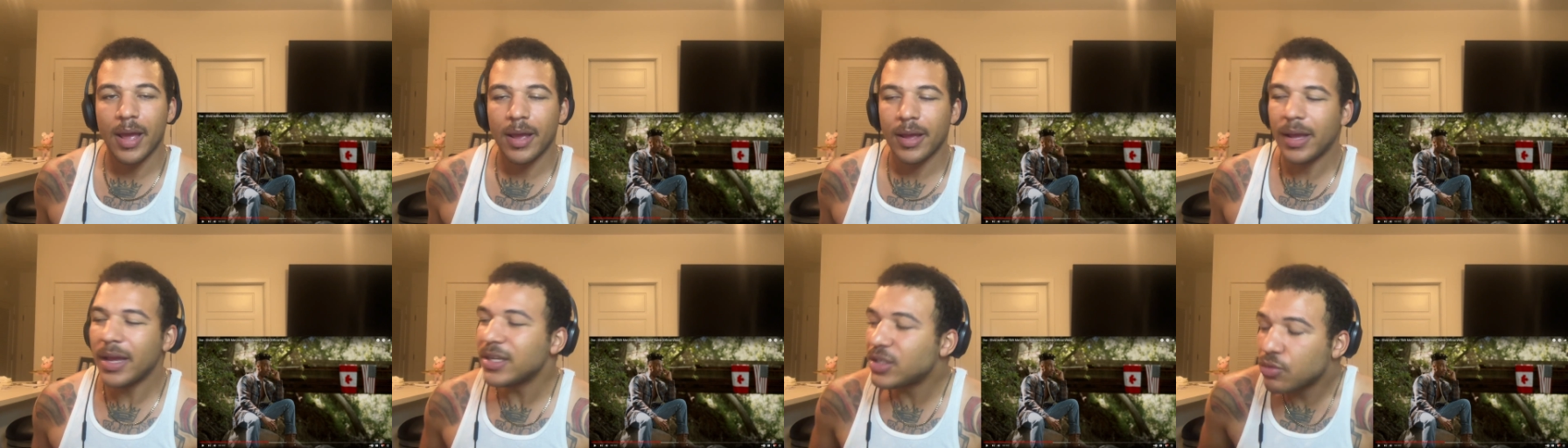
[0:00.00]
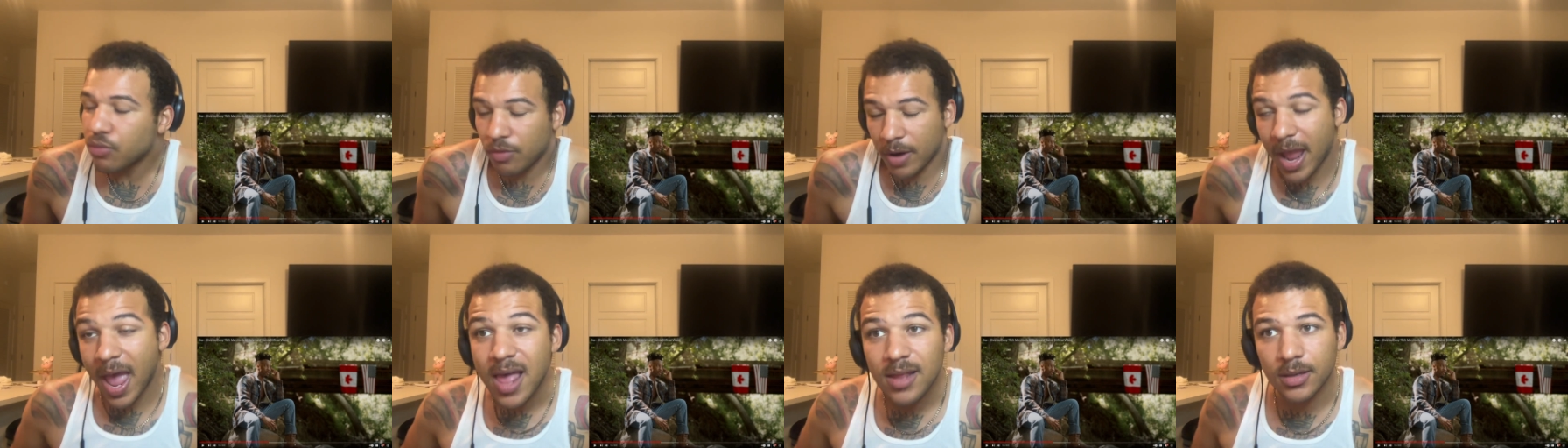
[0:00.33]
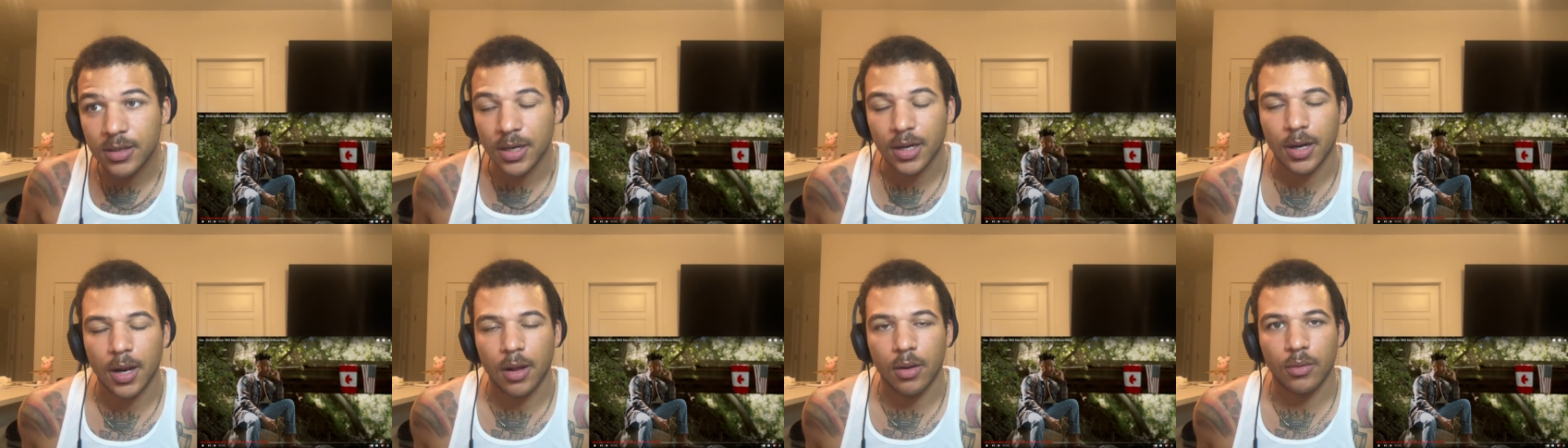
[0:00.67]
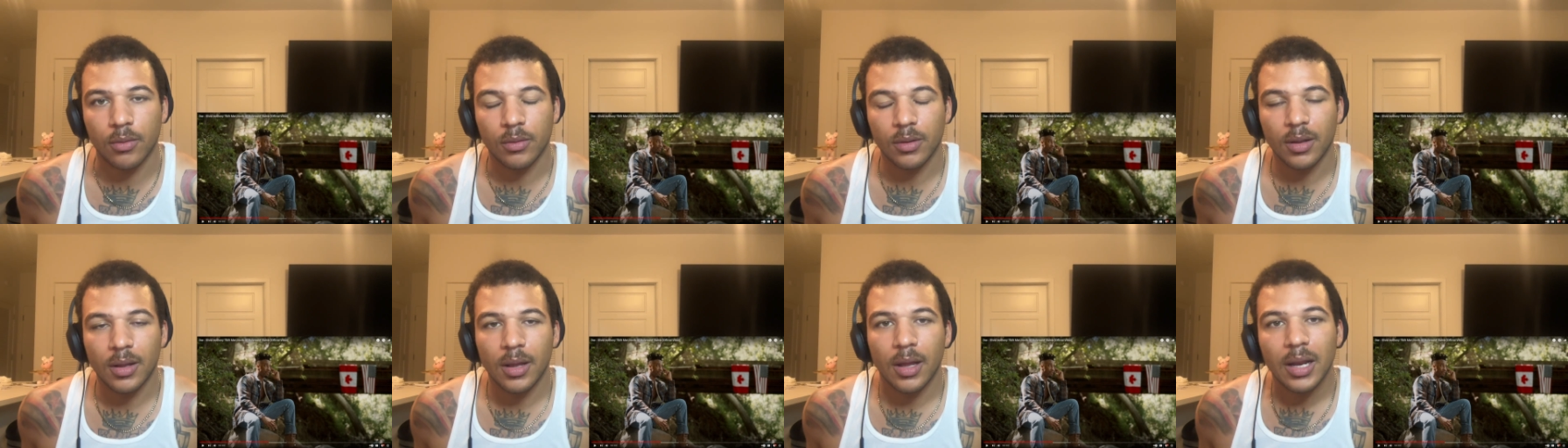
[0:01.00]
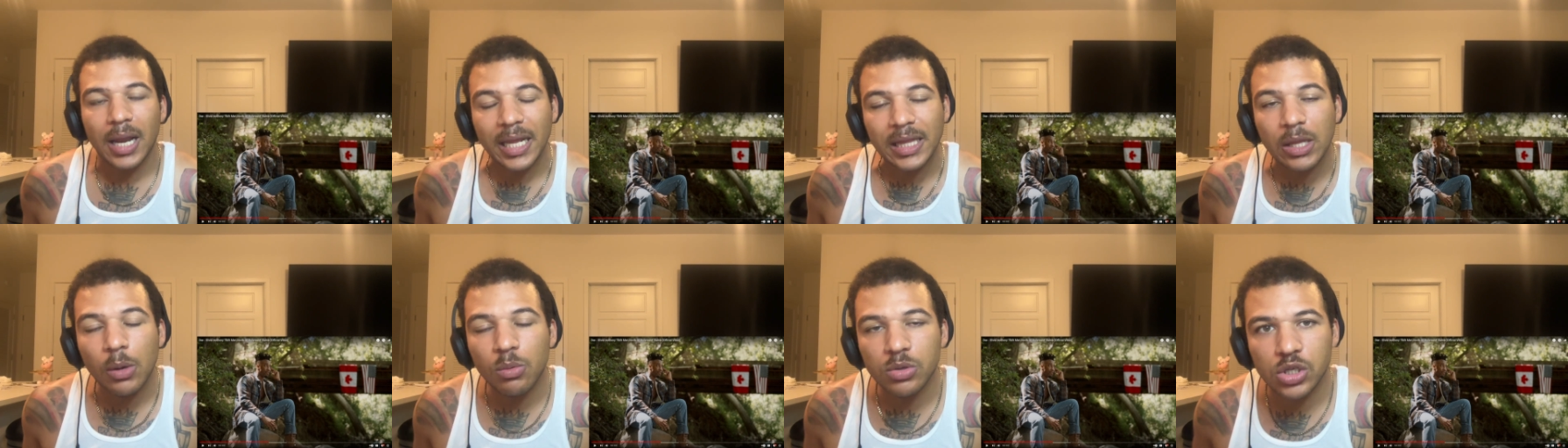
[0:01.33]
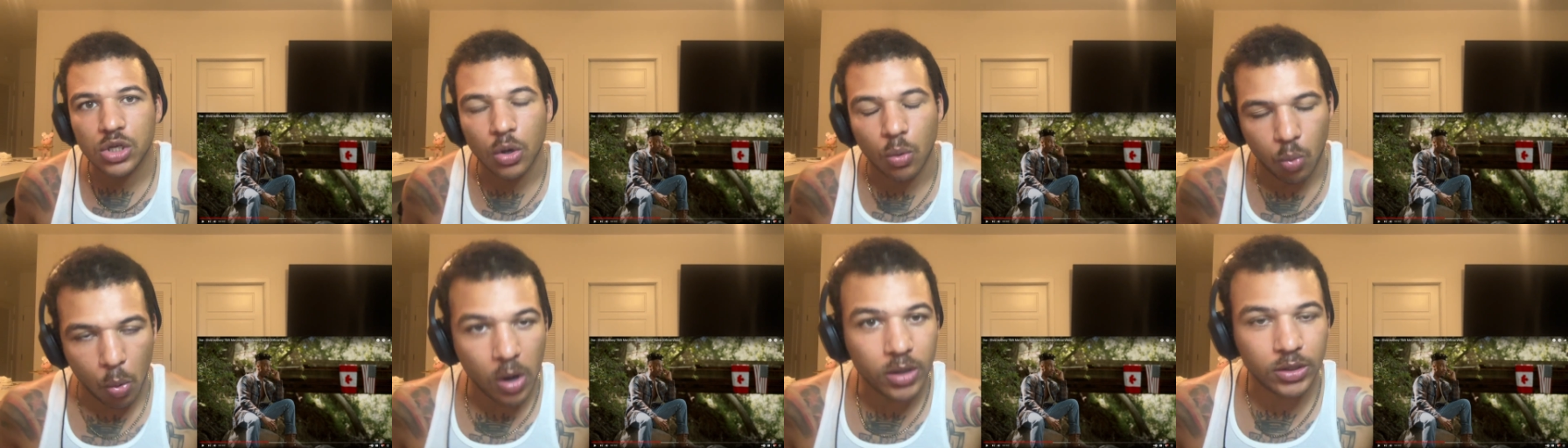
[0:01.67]
It's reality, though. Like, they want
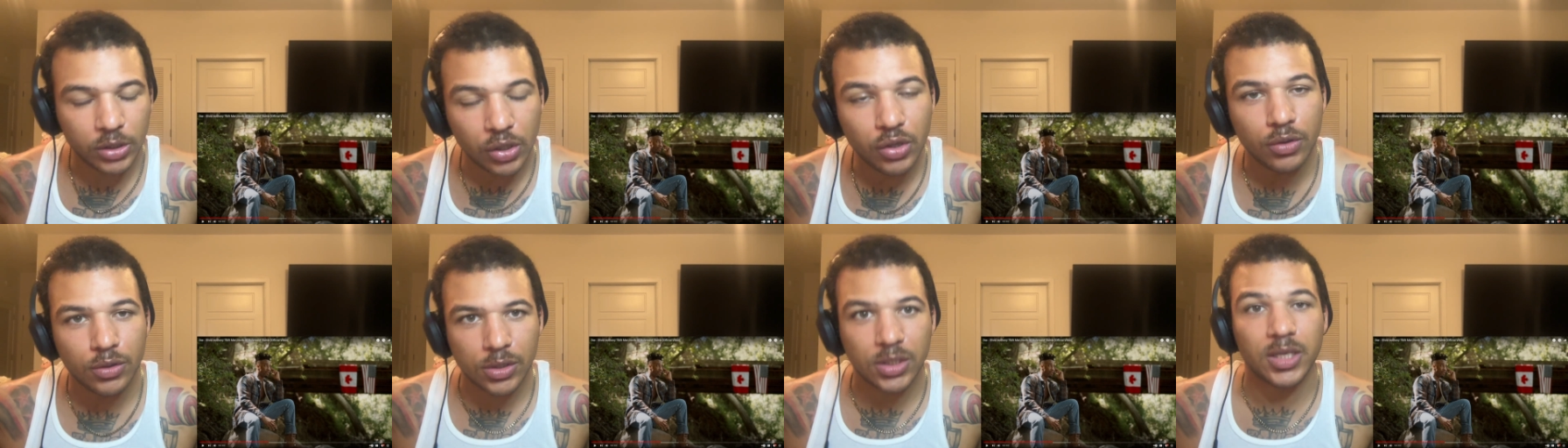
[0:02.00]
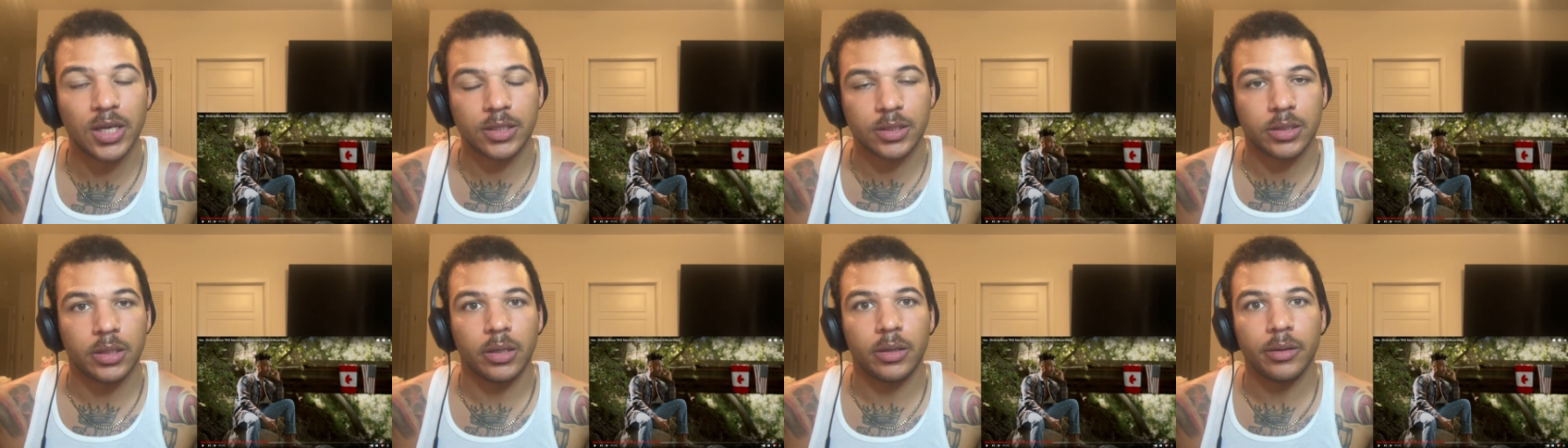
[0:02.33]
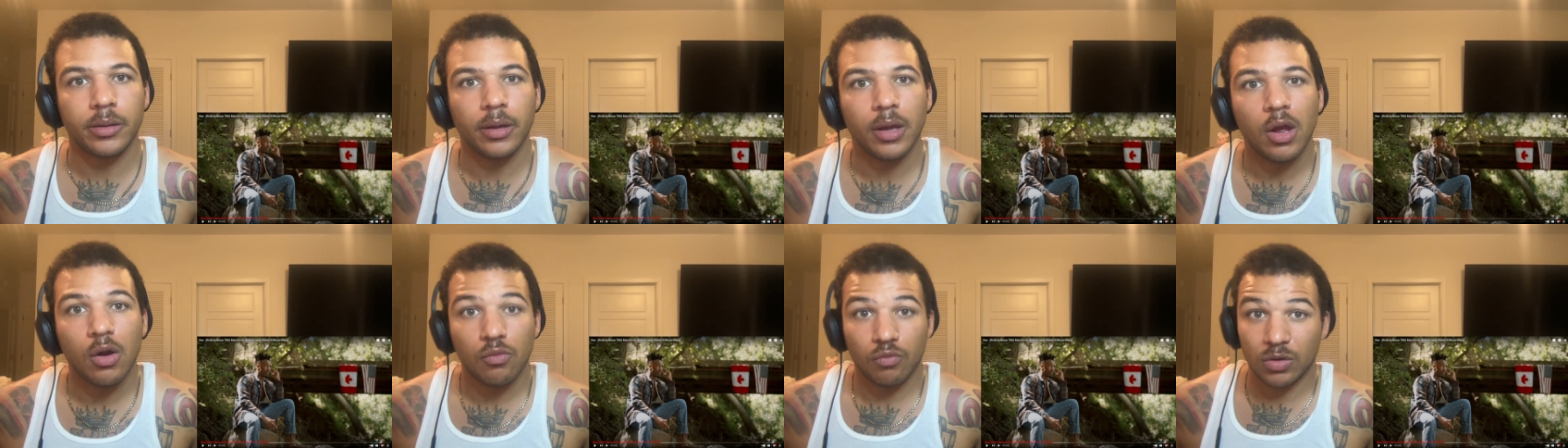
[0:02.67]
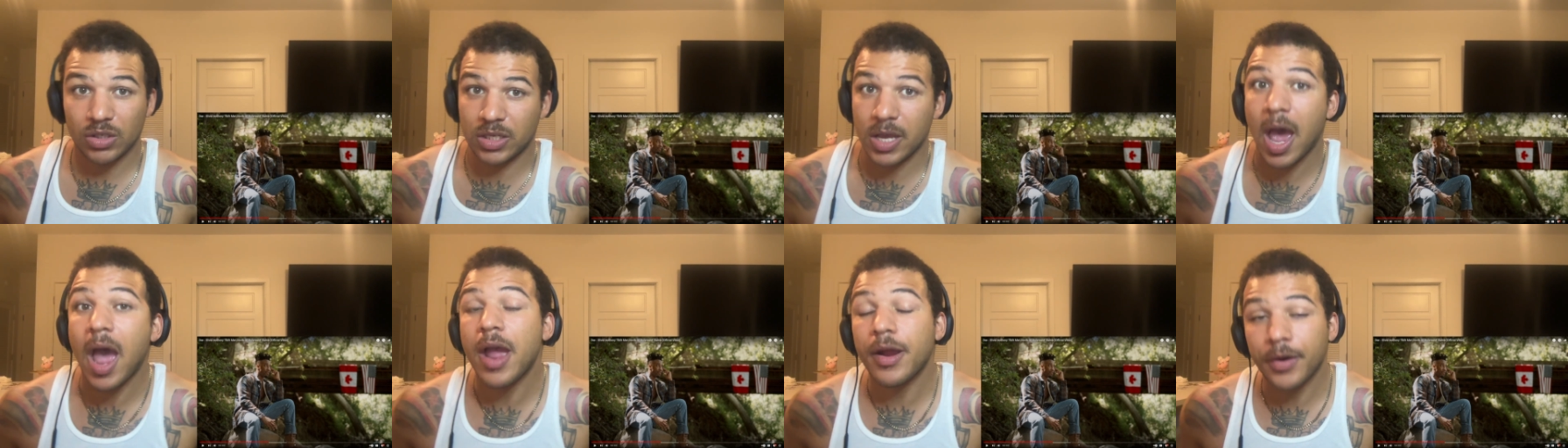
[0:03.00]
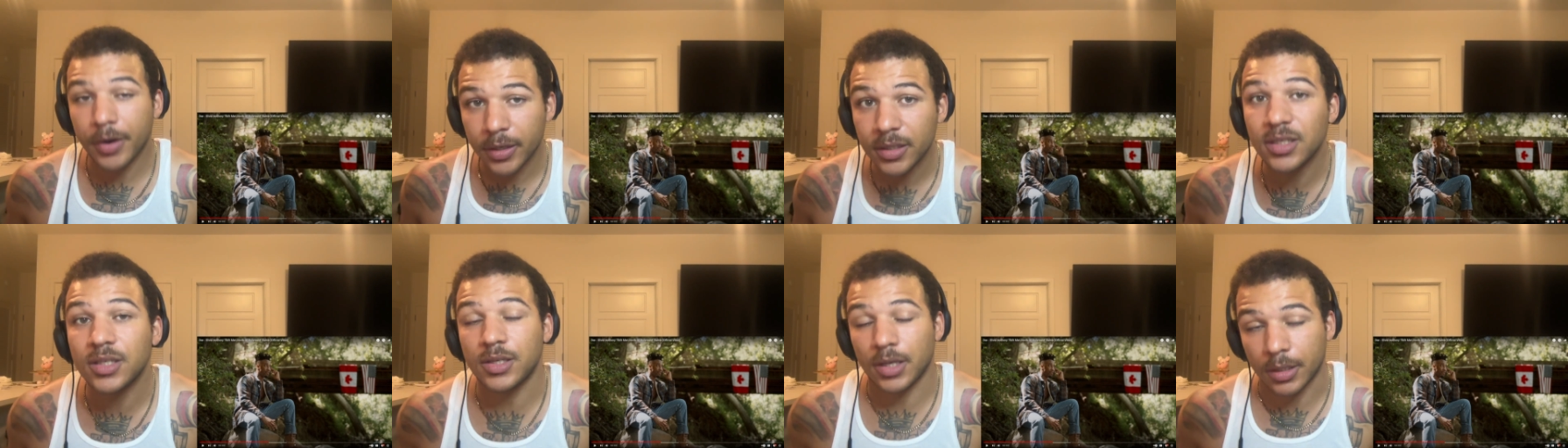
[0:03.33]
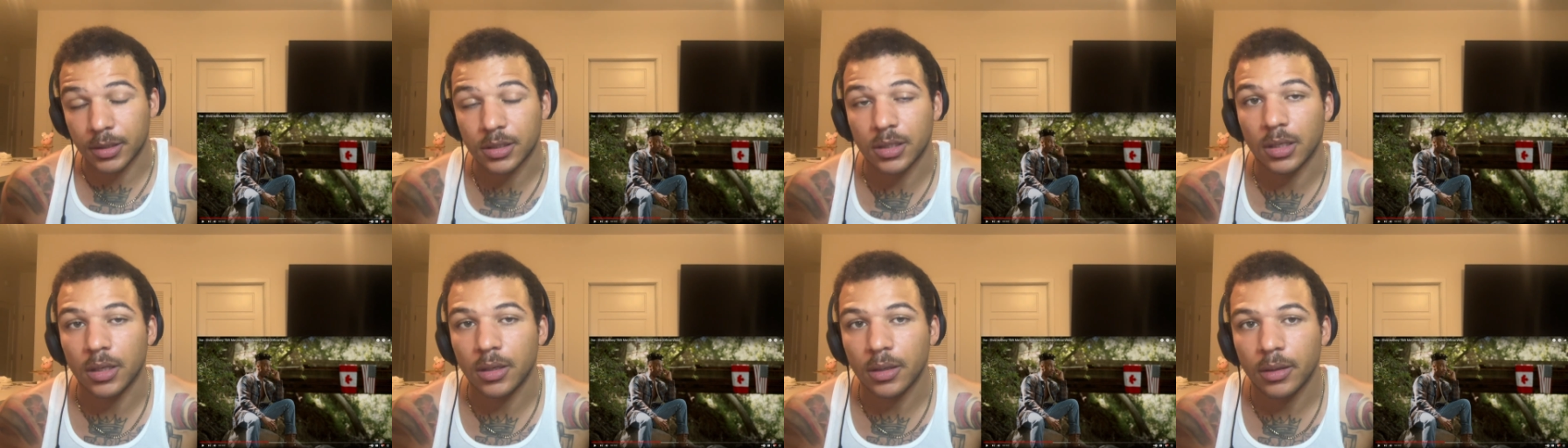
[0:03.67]
you to work till you 60, retire at
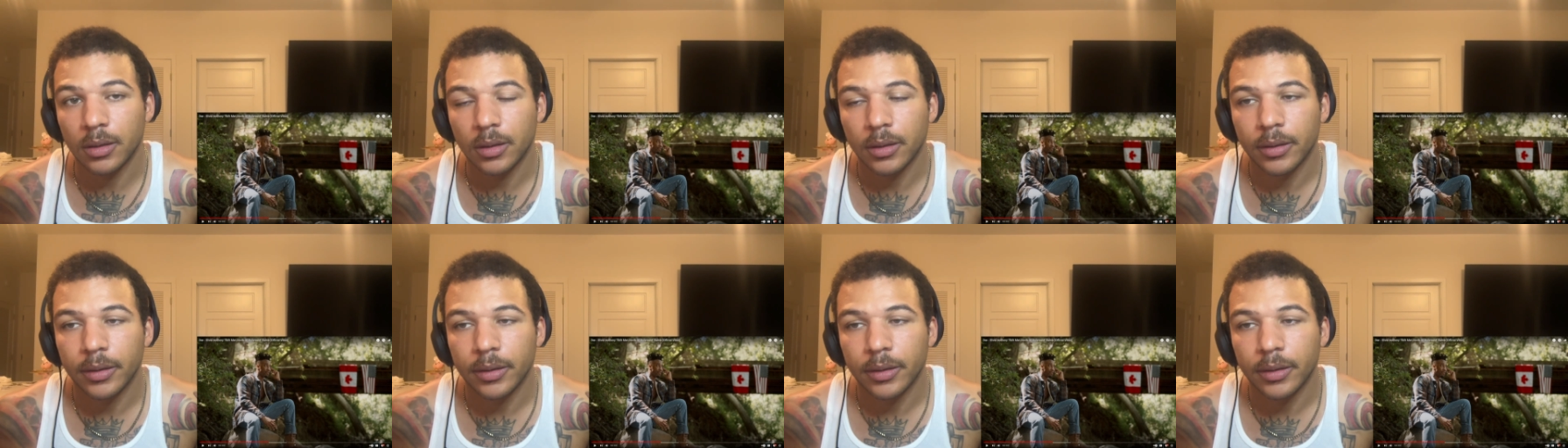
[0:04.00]
60,